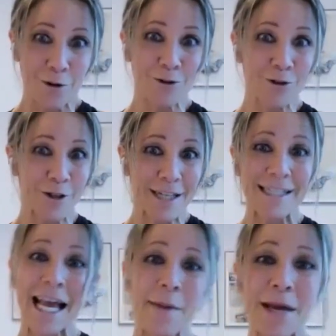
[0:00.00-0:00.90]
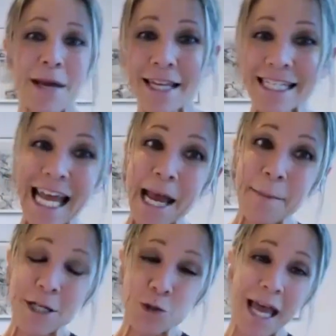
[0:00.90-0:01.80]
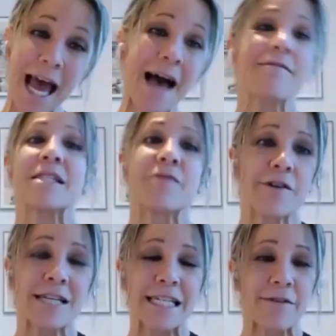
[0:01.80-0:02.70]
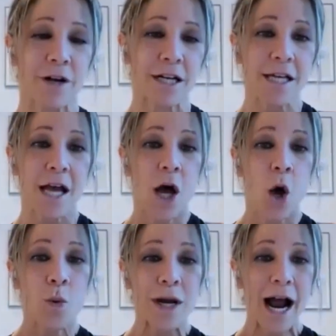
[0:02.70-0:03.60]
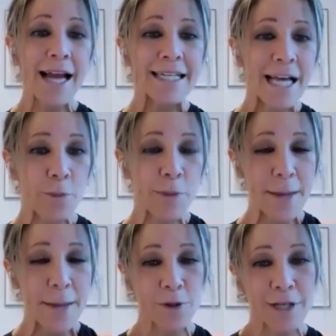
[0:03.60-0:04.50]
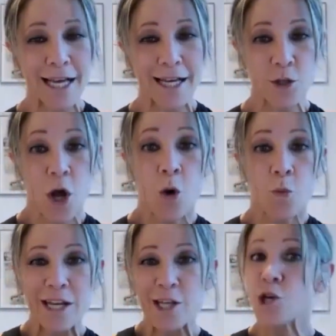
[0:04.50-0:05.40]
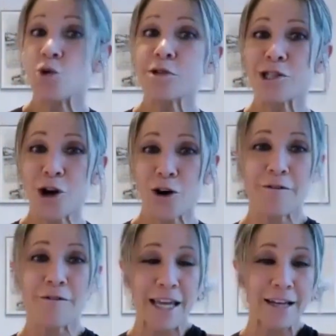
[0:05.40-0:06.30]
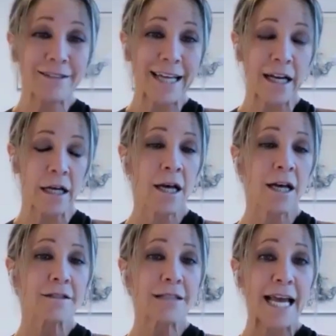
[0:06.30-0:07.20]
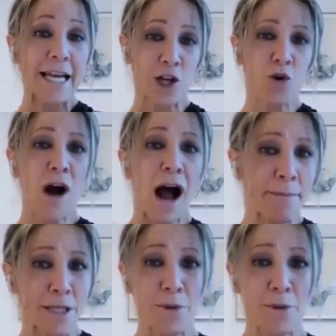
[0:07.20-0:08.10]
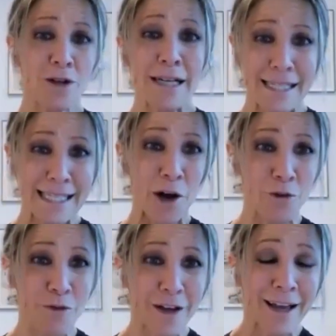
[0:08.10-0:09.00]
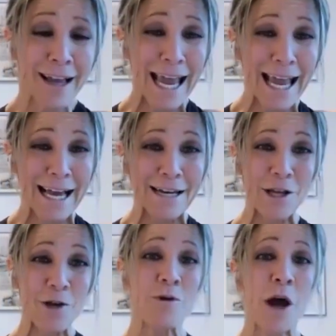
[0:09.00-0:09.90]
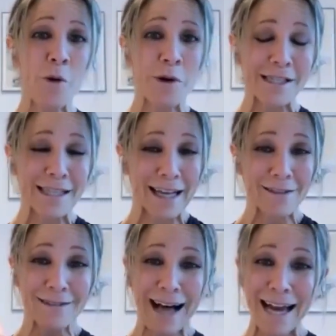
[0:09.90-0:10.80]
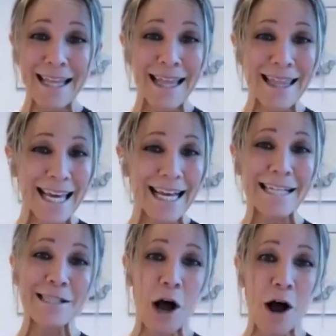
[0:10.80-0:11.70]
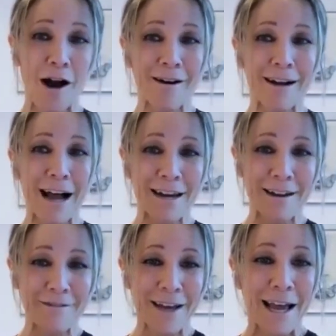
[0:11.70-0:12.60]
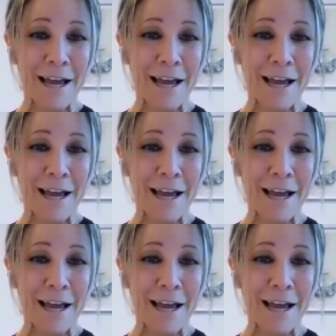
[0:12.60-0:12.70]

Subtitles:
80-year-olds are the same. And the damage we have is very different. What I tell people is when you start feeling like your optimal self and you notice like a lot of the things are kind of,